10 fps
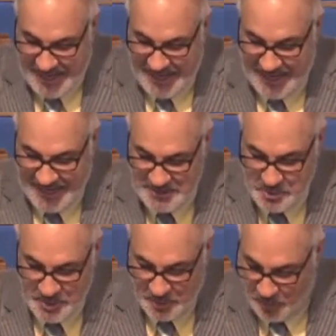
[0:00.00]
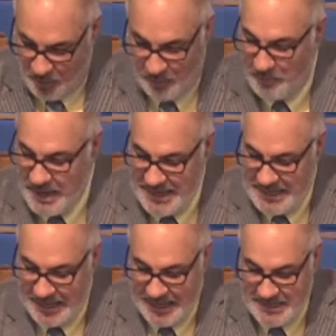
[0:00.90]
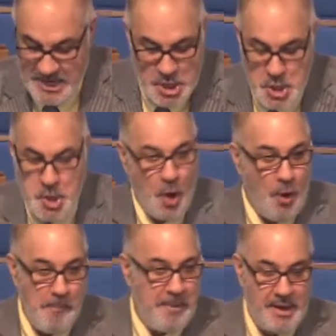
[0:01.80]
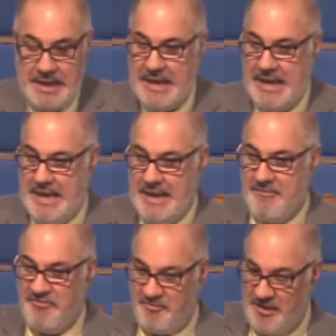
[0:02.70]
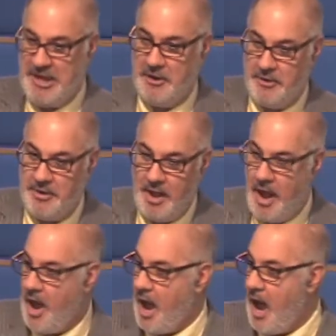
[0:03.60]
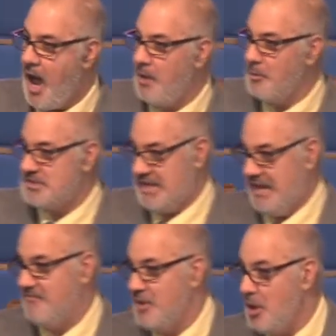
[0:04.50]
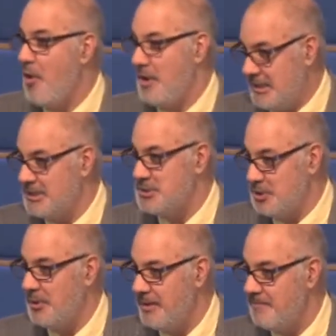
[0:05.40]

And we were all ready, and nobody figured I was even going to do it.